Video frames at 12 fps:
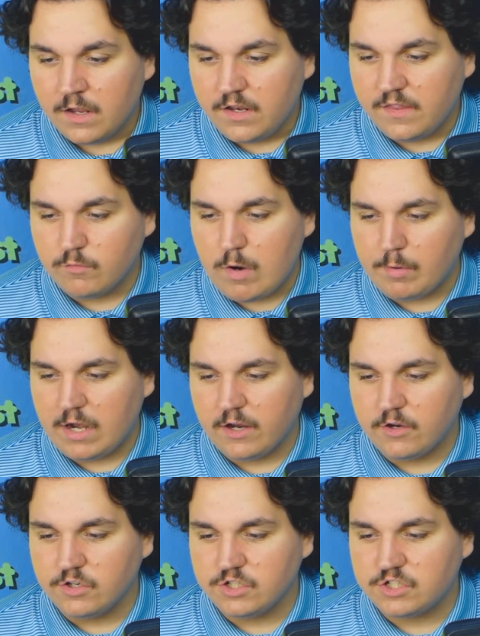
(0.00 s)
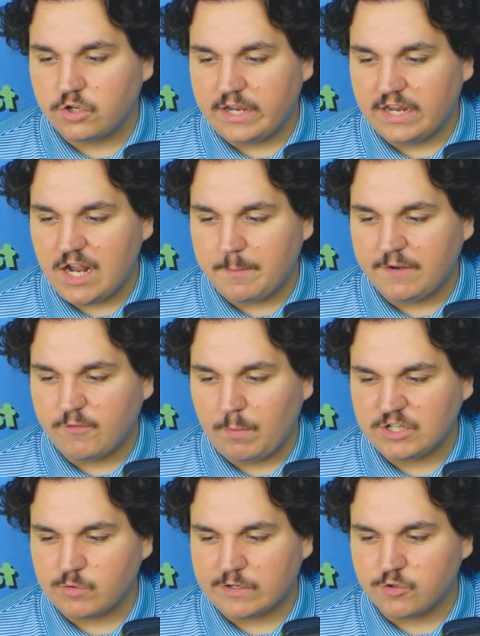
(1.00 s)
Do you think Robert Eggers could get nominated for
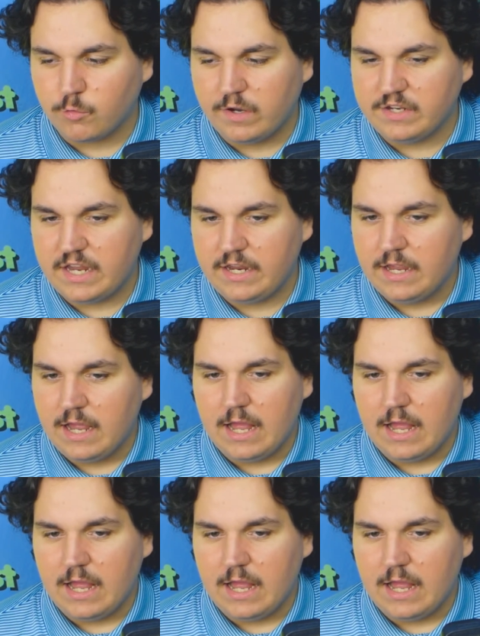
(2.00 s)
Best Director one day?